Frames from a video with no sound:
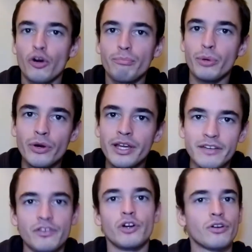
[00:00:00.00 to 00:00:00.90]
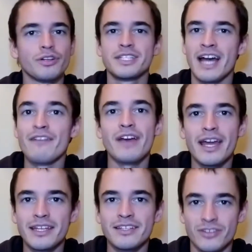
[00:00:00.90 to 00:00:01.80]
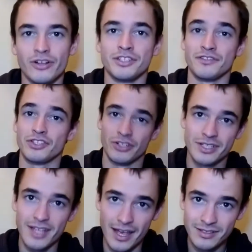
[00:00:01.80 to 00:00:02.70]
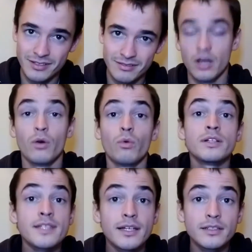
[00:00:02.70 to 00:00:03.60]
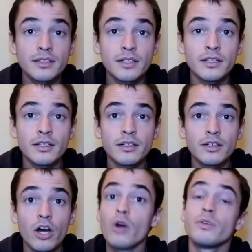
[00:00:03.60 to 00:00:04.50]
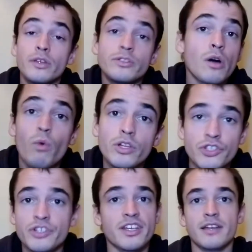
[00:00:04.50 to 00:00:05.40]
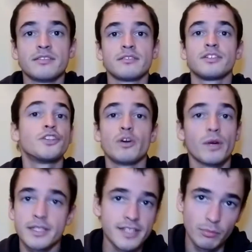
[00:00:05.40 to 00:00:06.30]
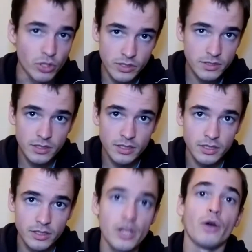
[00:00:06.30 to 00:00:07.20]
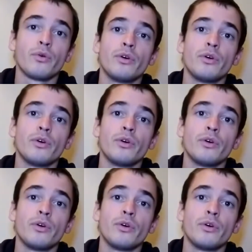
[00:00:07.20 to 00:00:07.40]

book if you're going to have any sort of success. Oh, what's that? Oh, you don't want success. You don't want to sell books. No.